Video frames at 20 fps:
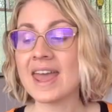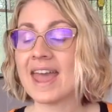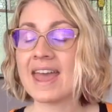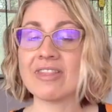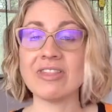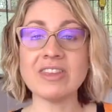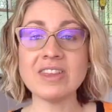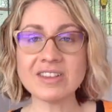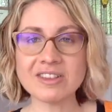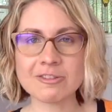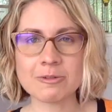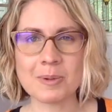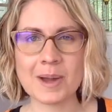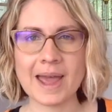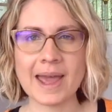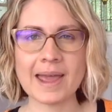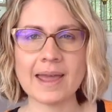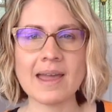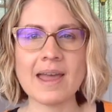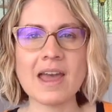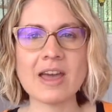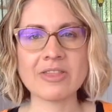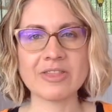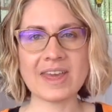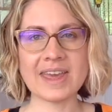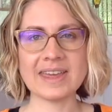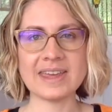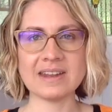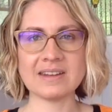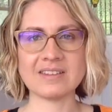This way,
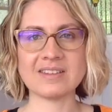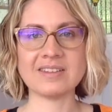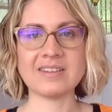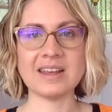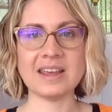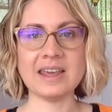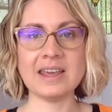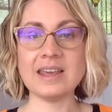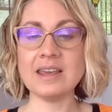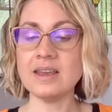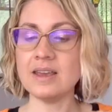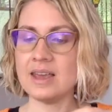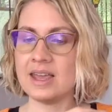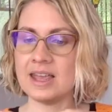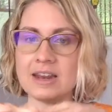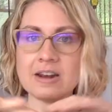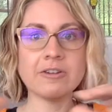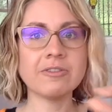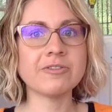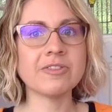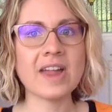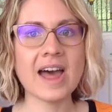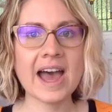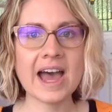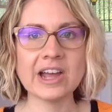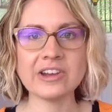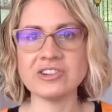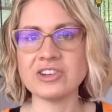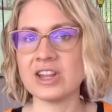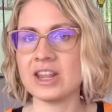they can see in a
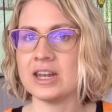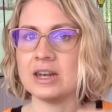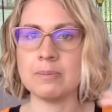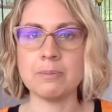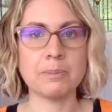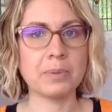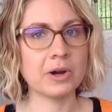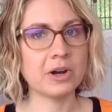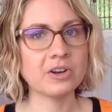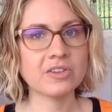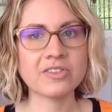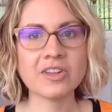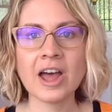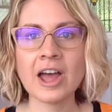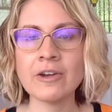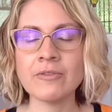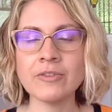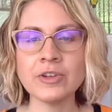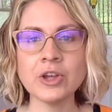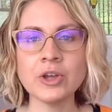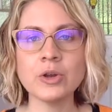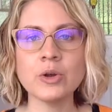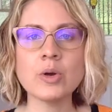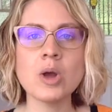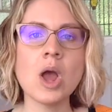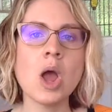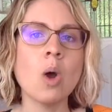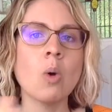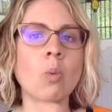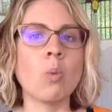flash, in a bird's eye view,
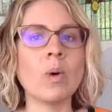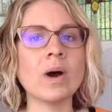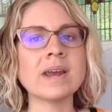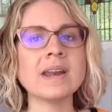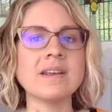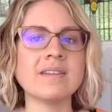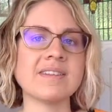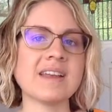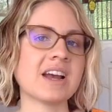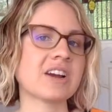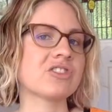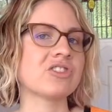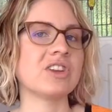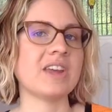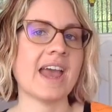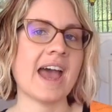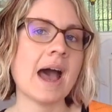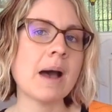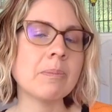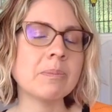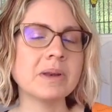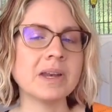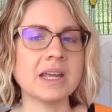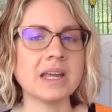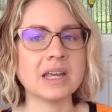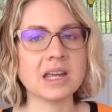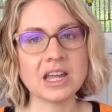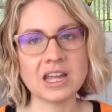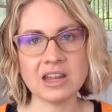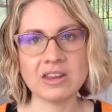what is actually
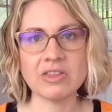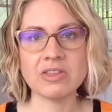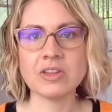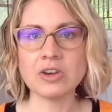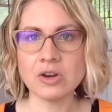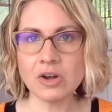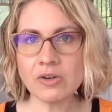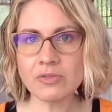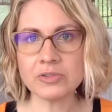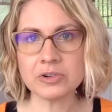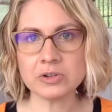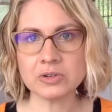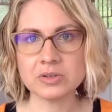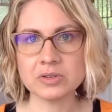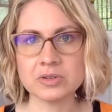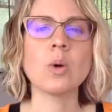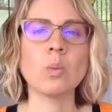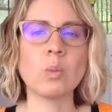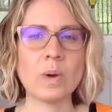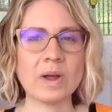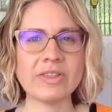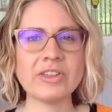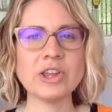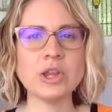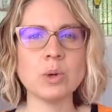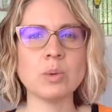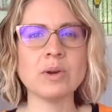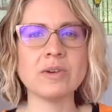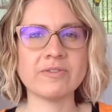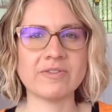happening in the novel. Whether
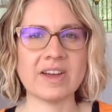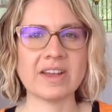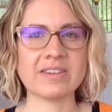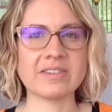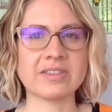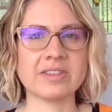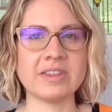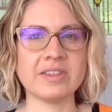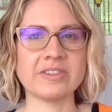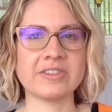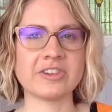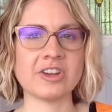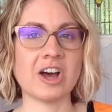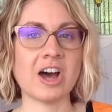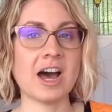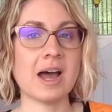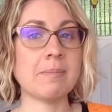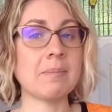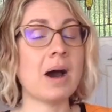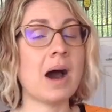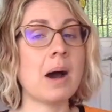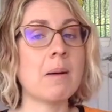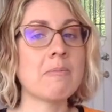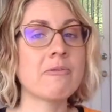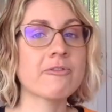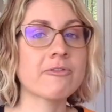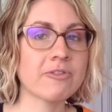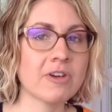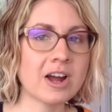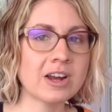you invest this time up
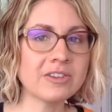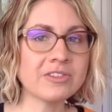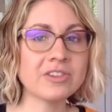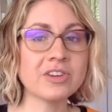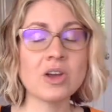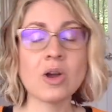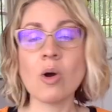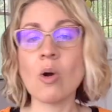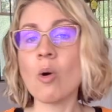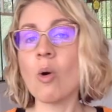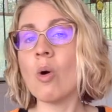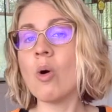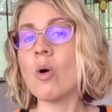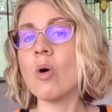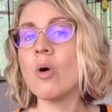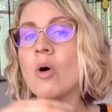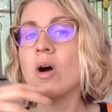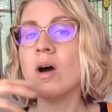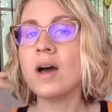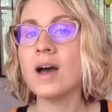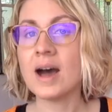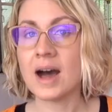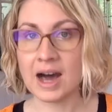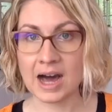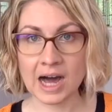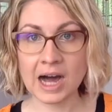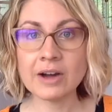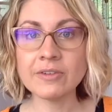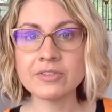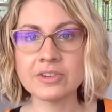front or
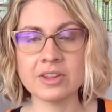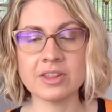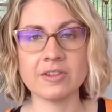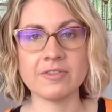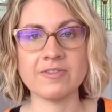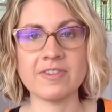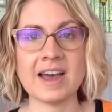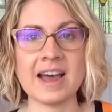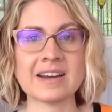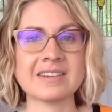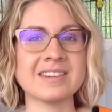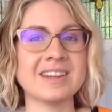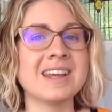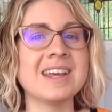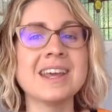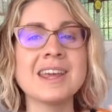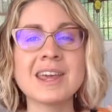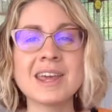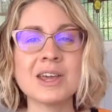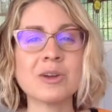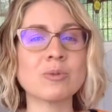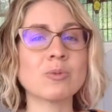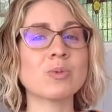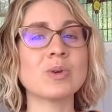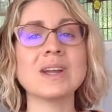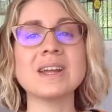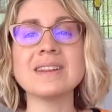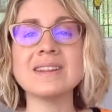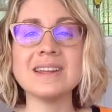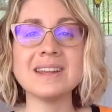after the fact, it
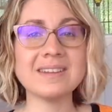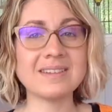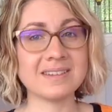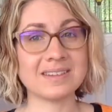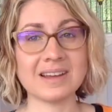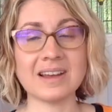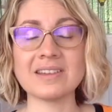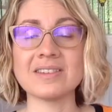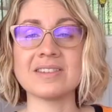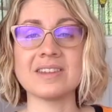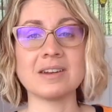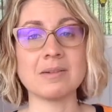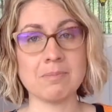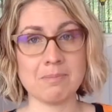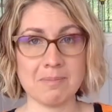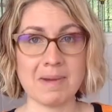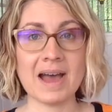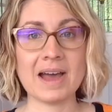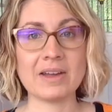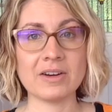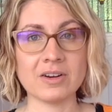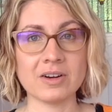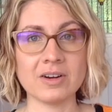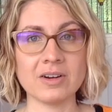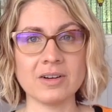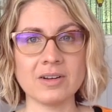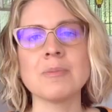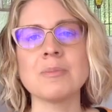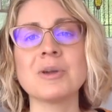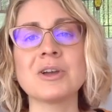really doesn't matter.
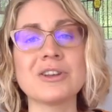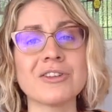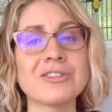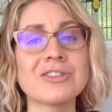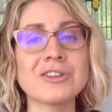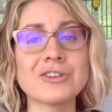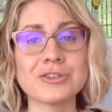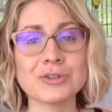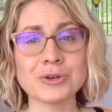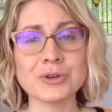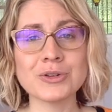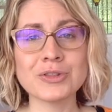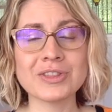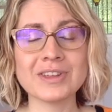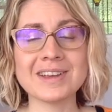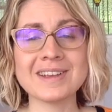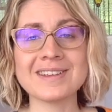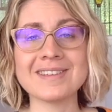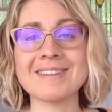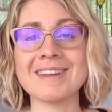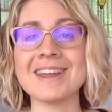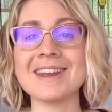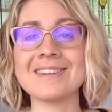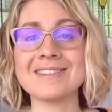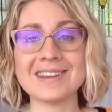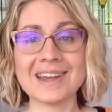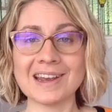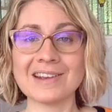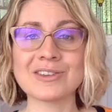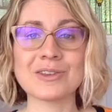Because the truth is, it
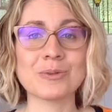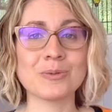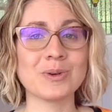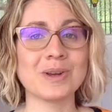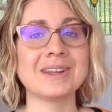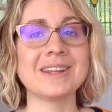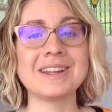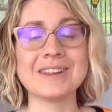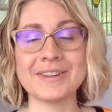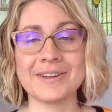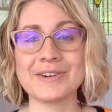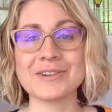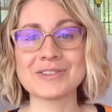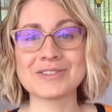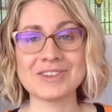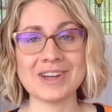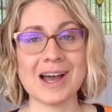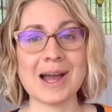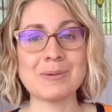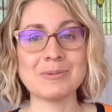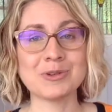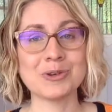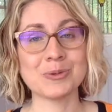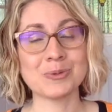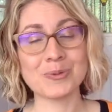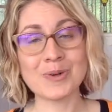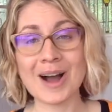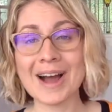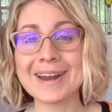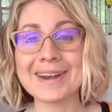takes a really long time to
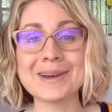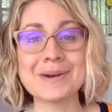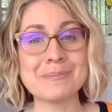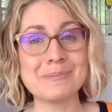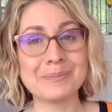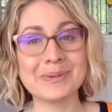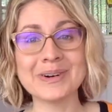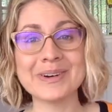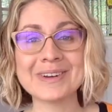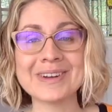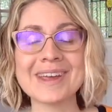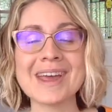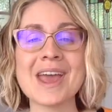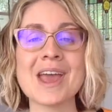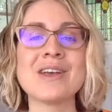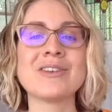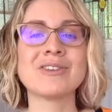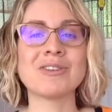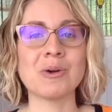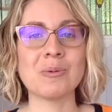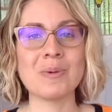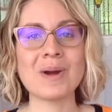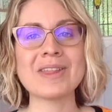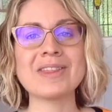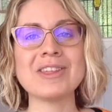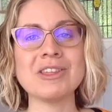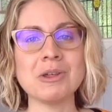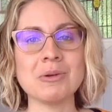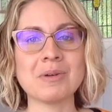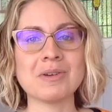write a book, so
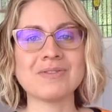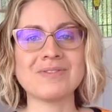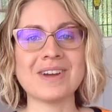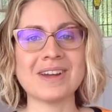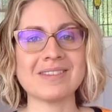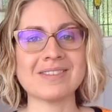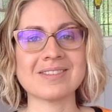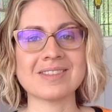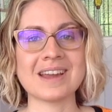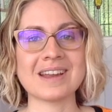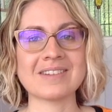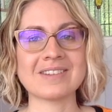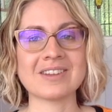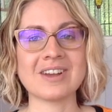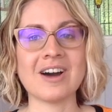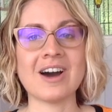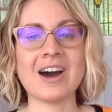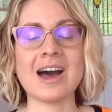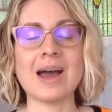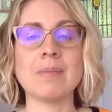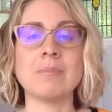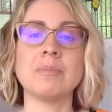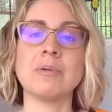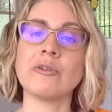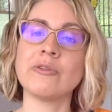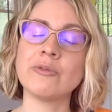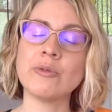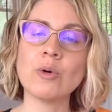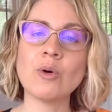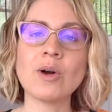whether you invest that time
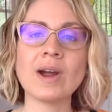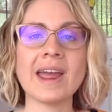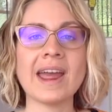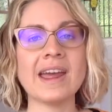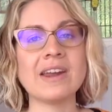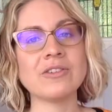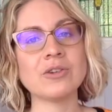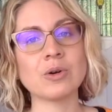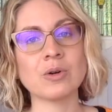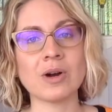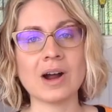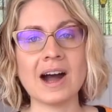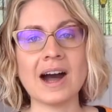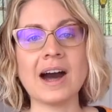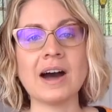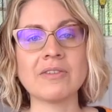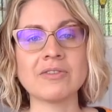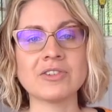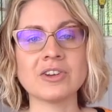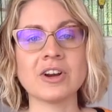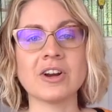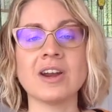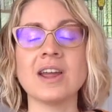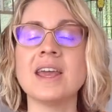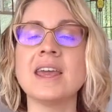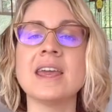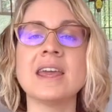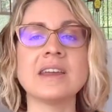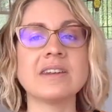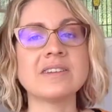beforehand or after,
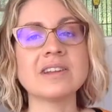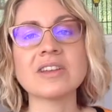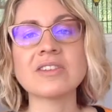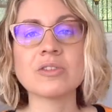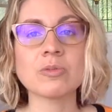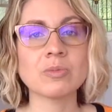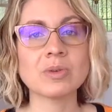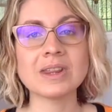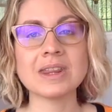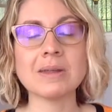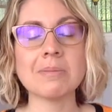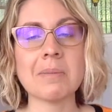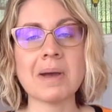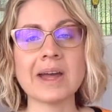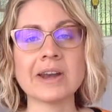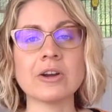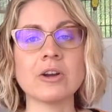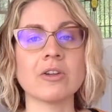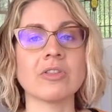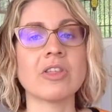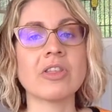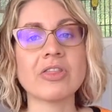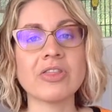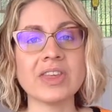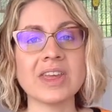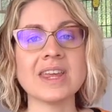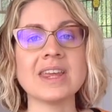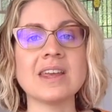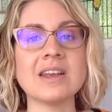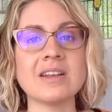it doesn't really matter. The
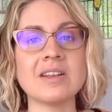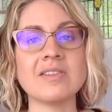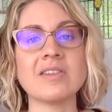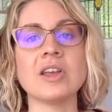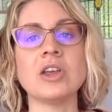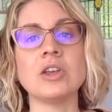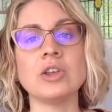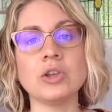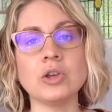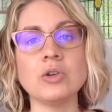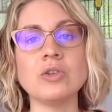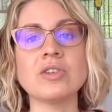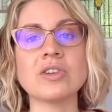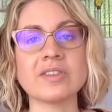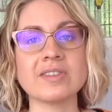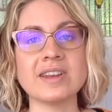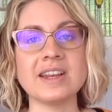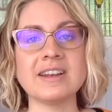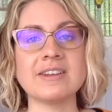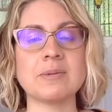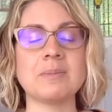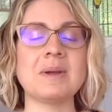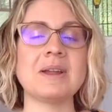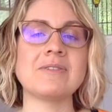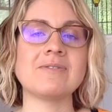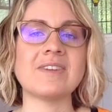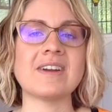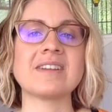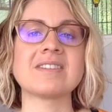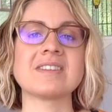thing is, you just need to be
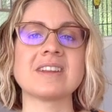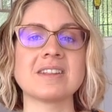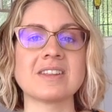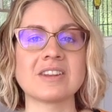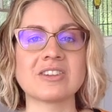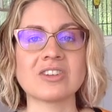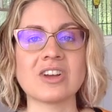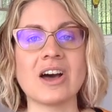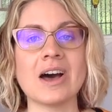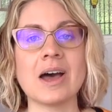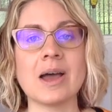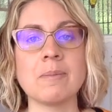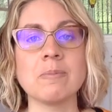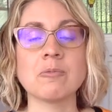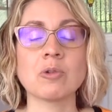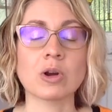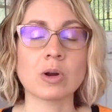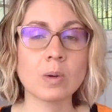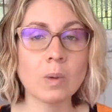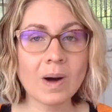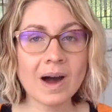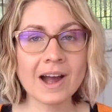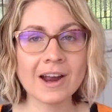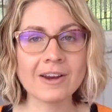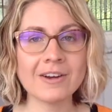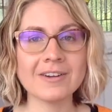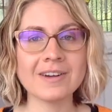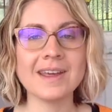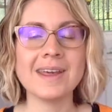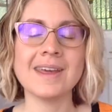investing the time
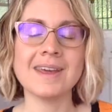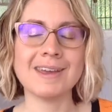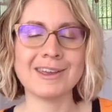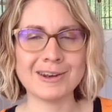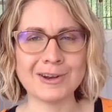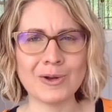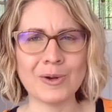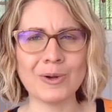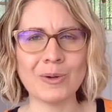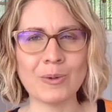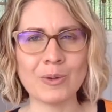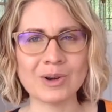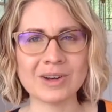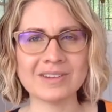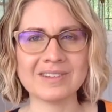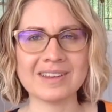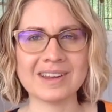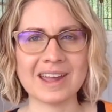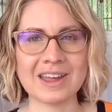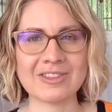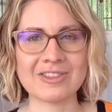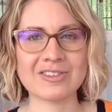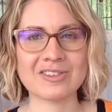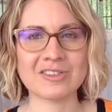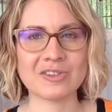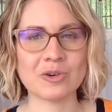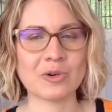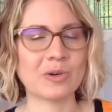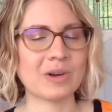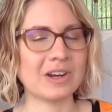required in order to get the
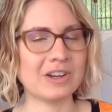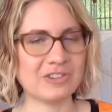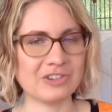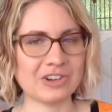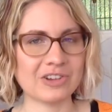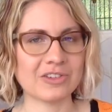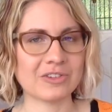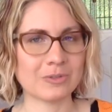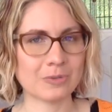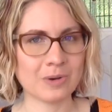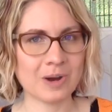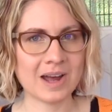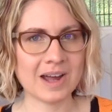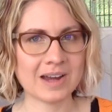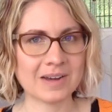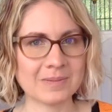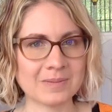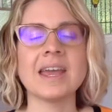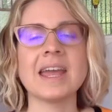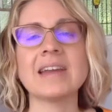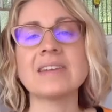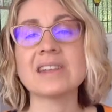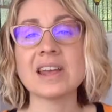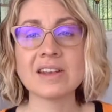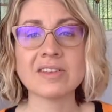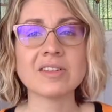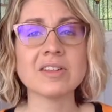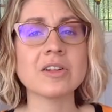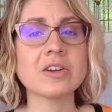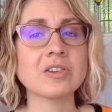story just right. It
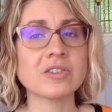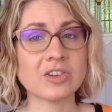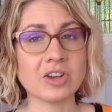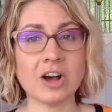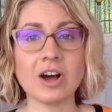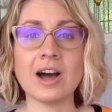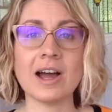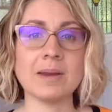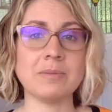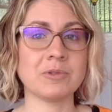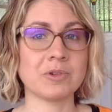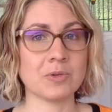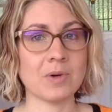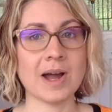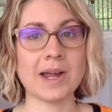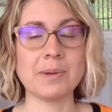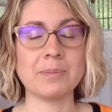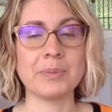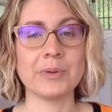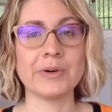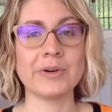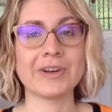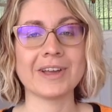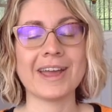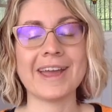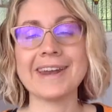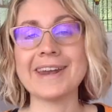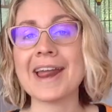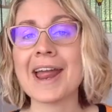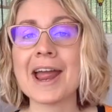takes a long time to write a book,
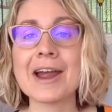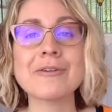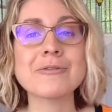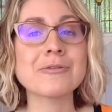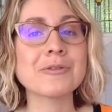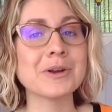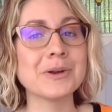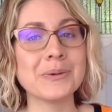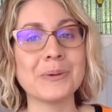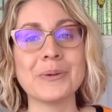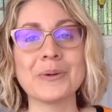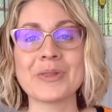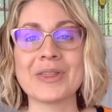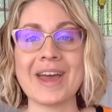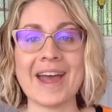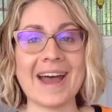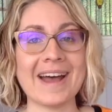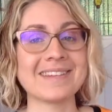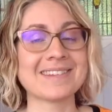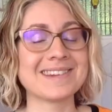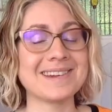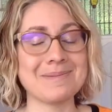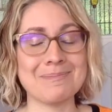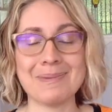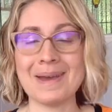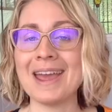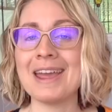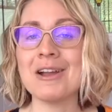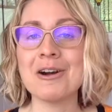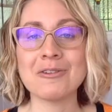and every author has to
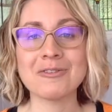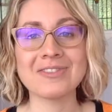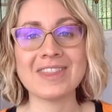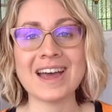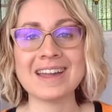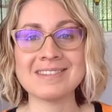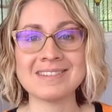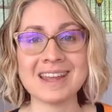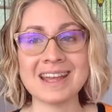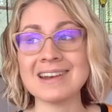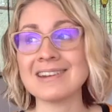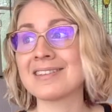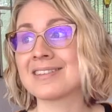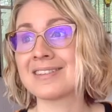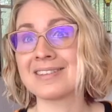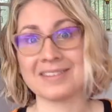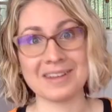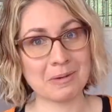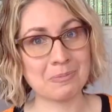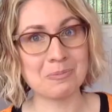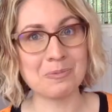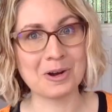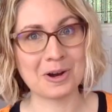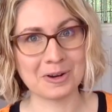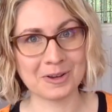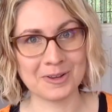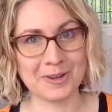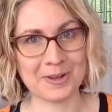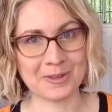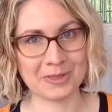pay off that debt somewhere
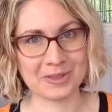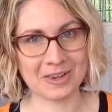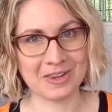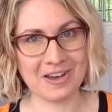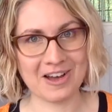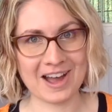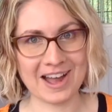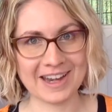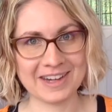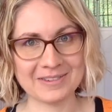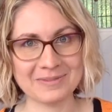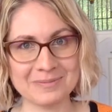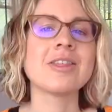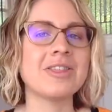along the line.